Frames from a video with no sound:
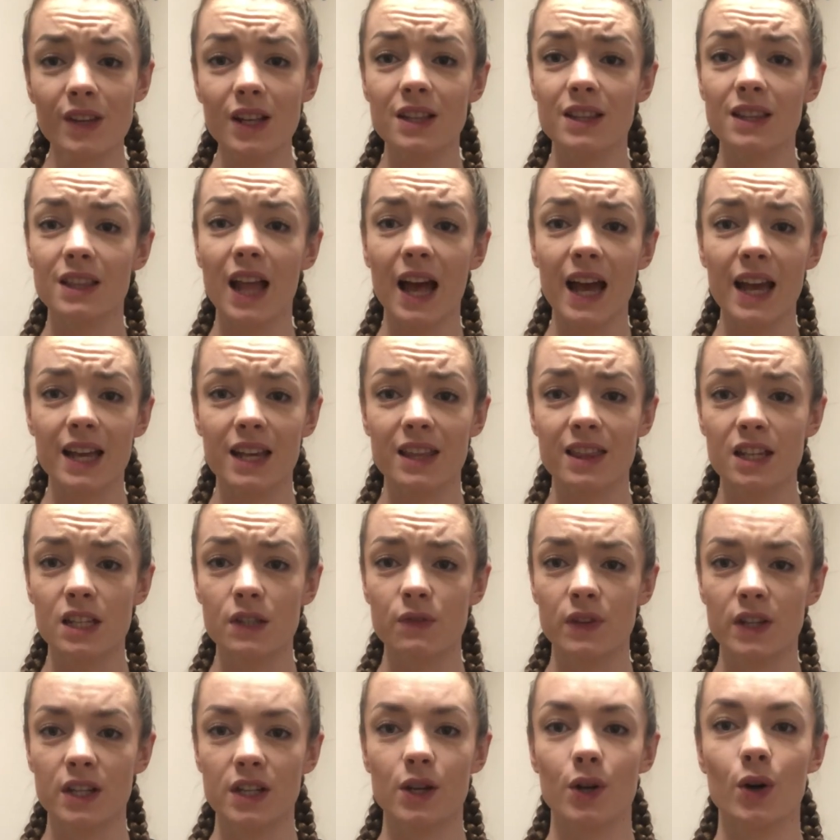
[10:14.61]
Like this
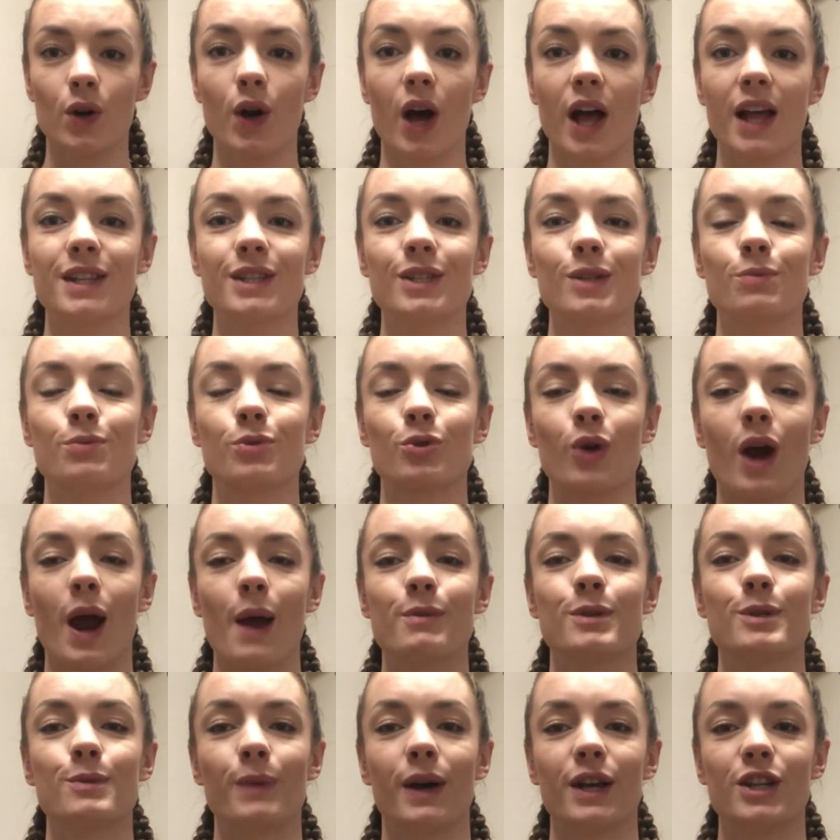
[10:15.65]
video and subscribe
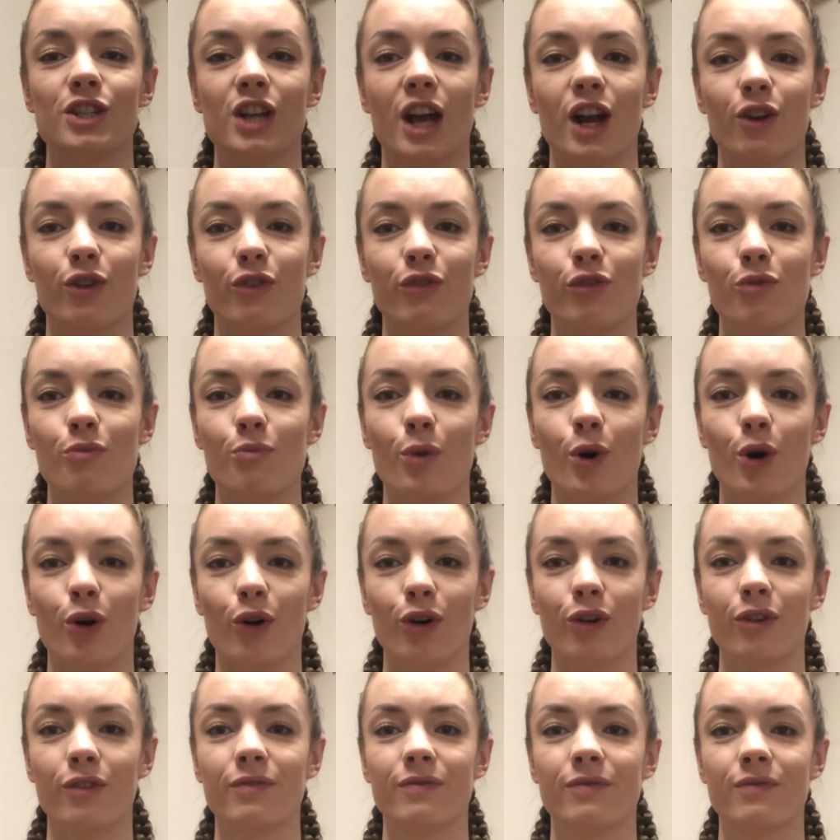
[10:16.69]
to my channel for
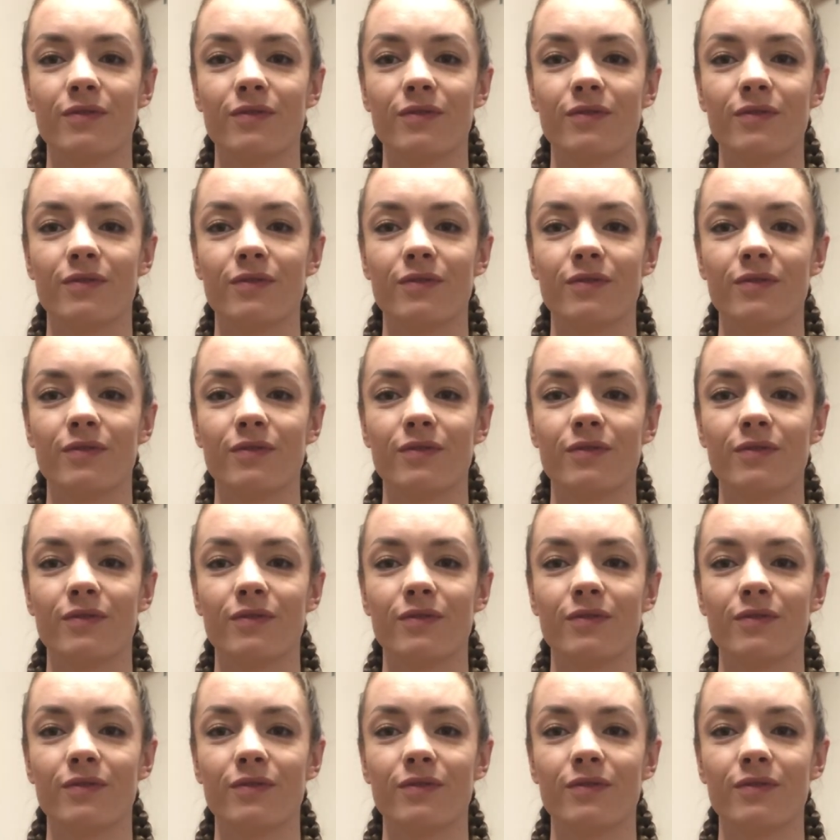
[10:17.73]
more.